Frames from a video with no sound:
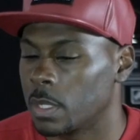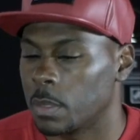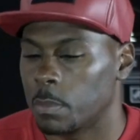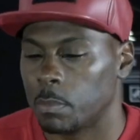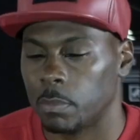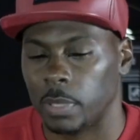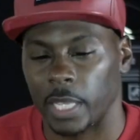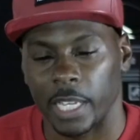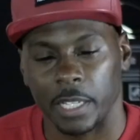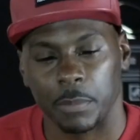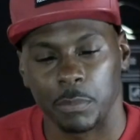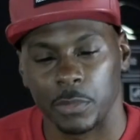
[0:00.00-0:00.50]

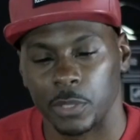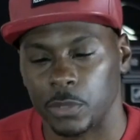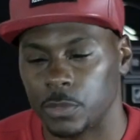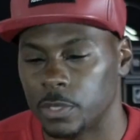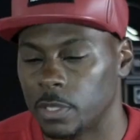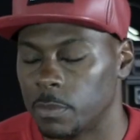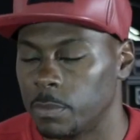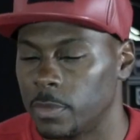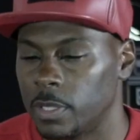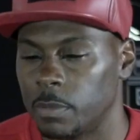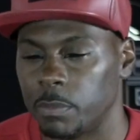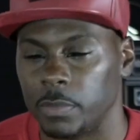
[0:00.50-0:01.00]
Black Music
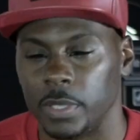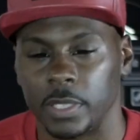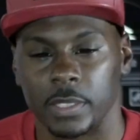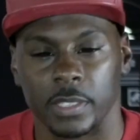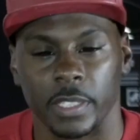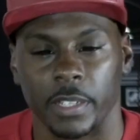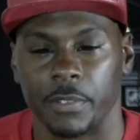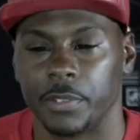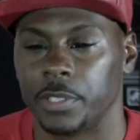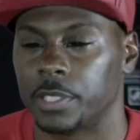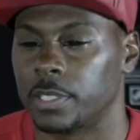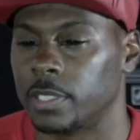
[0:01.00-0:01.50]
Month means
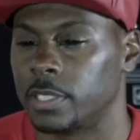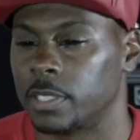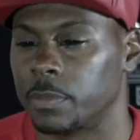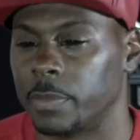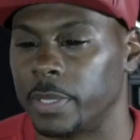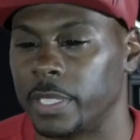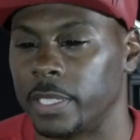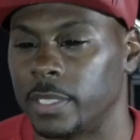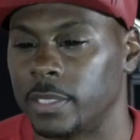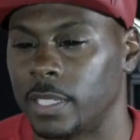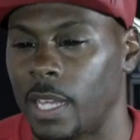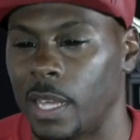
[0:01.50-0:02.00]
everything,
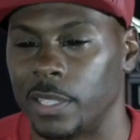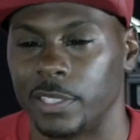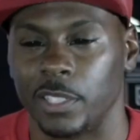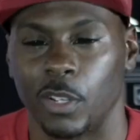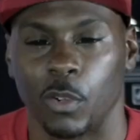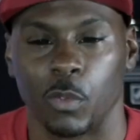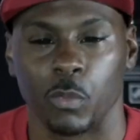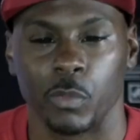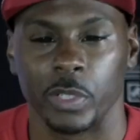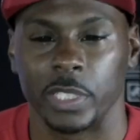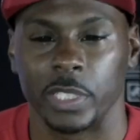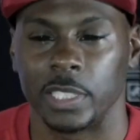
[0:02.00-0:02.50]
man. I
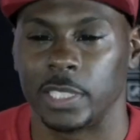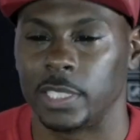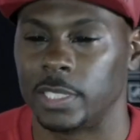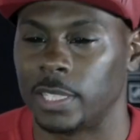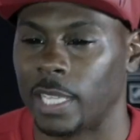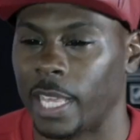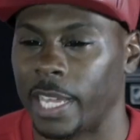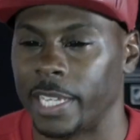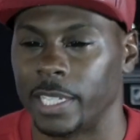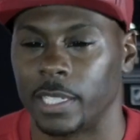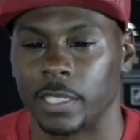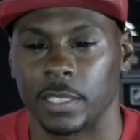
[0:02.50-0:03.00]
don't really
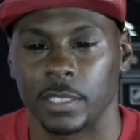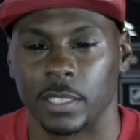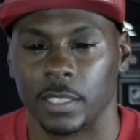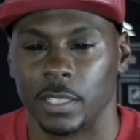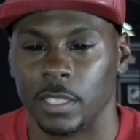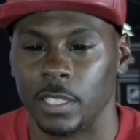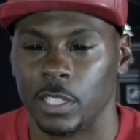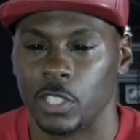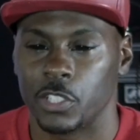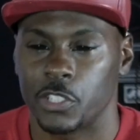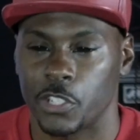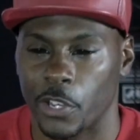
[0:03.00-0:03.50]
like
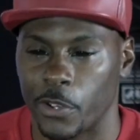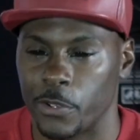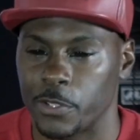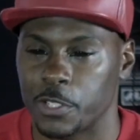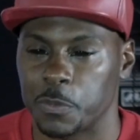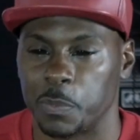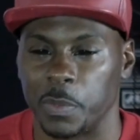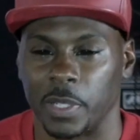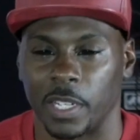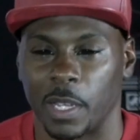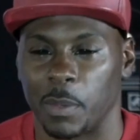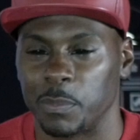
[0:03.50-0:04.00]
church,
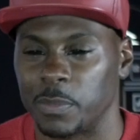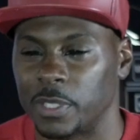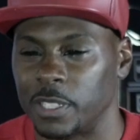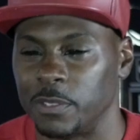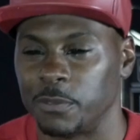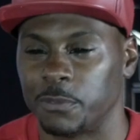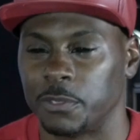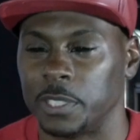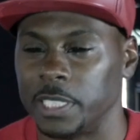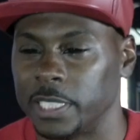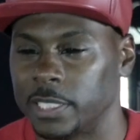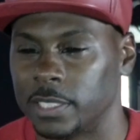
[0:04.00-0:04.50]
but I'm
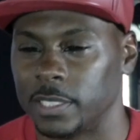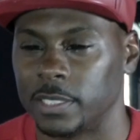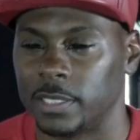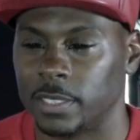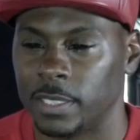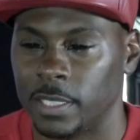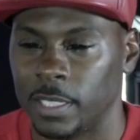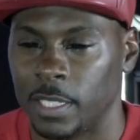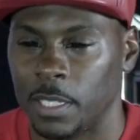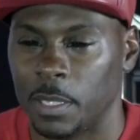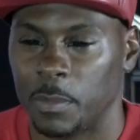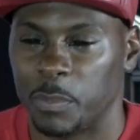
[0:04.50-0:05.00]
conflicted
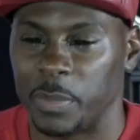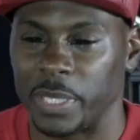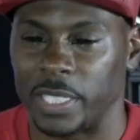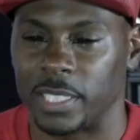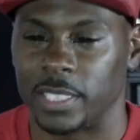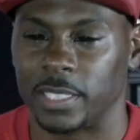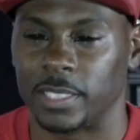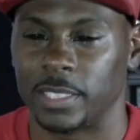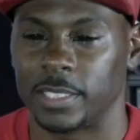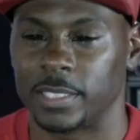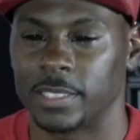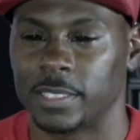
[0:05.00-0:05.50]

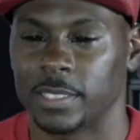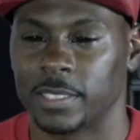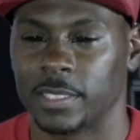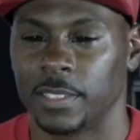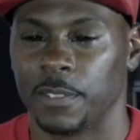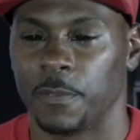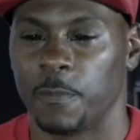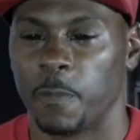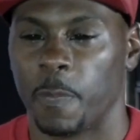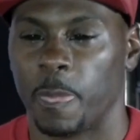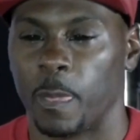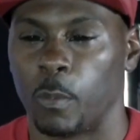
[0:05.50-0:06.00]
because
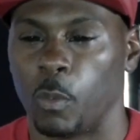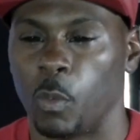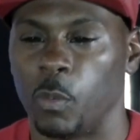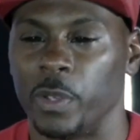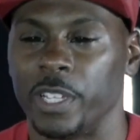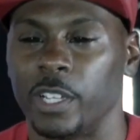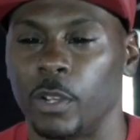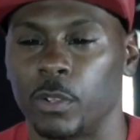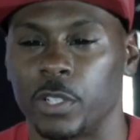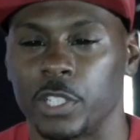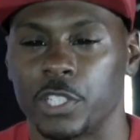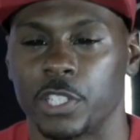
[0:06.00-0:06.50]
when we
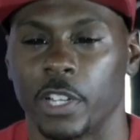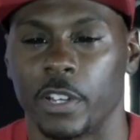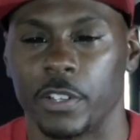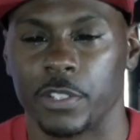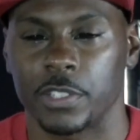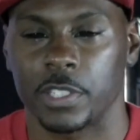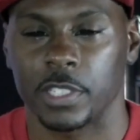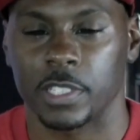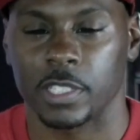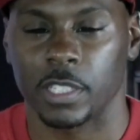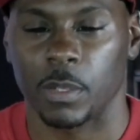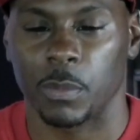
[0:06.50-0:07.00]
go to church,
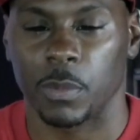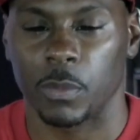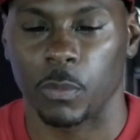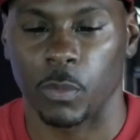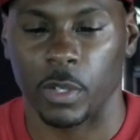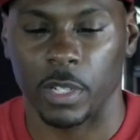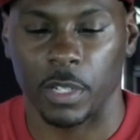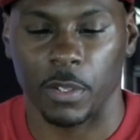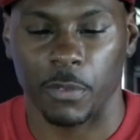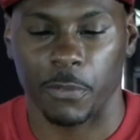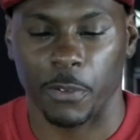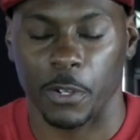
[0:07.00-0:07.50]
it's one
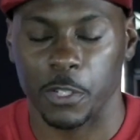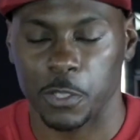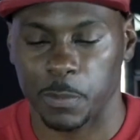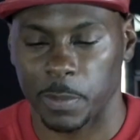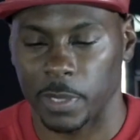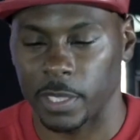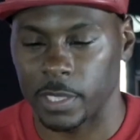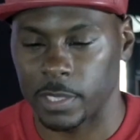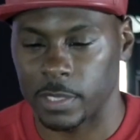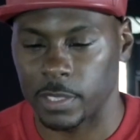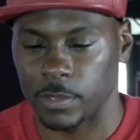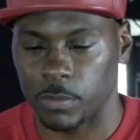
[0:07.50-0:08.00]
of the first
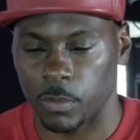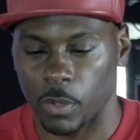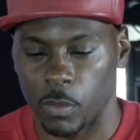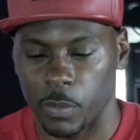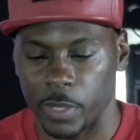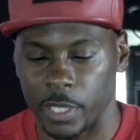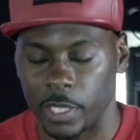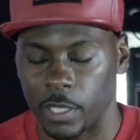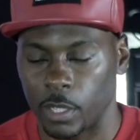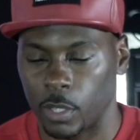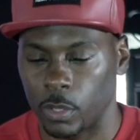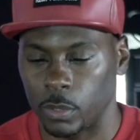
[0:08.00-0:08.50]
places where we
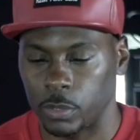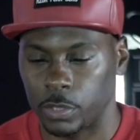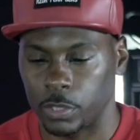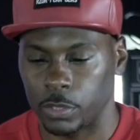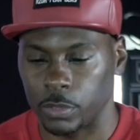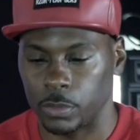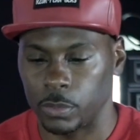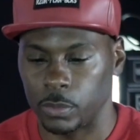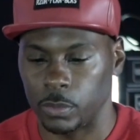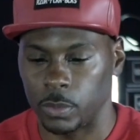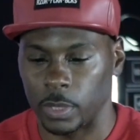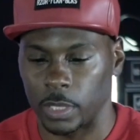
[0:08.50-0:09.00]
go
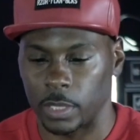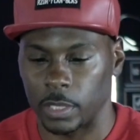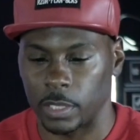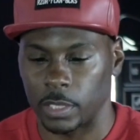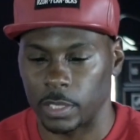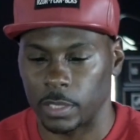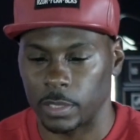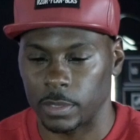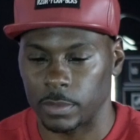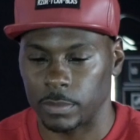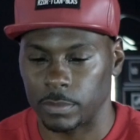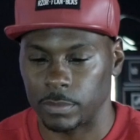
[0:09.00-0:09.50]
to
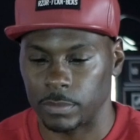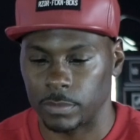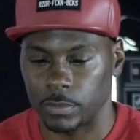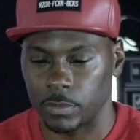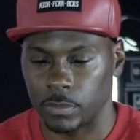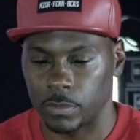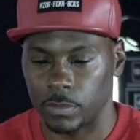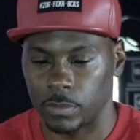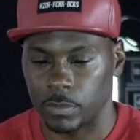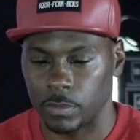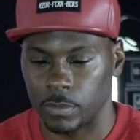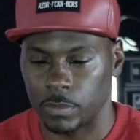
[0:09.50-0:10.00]

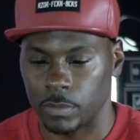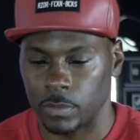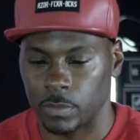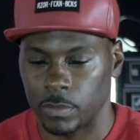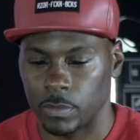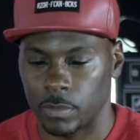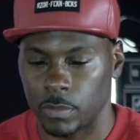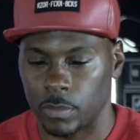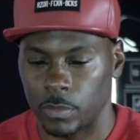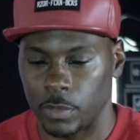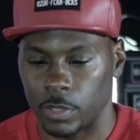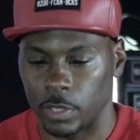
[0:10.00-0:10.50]

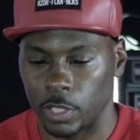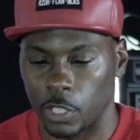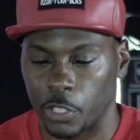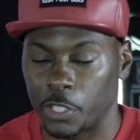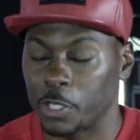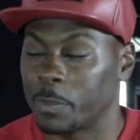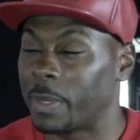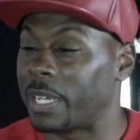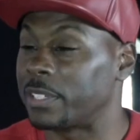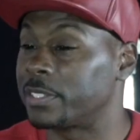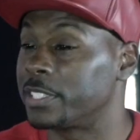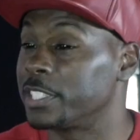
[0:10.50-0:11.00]
learn
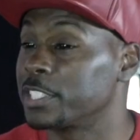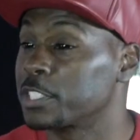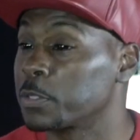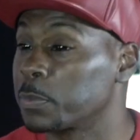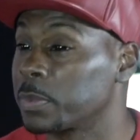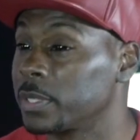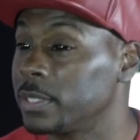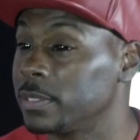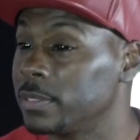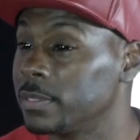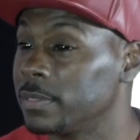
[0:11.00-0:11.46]
about discipline.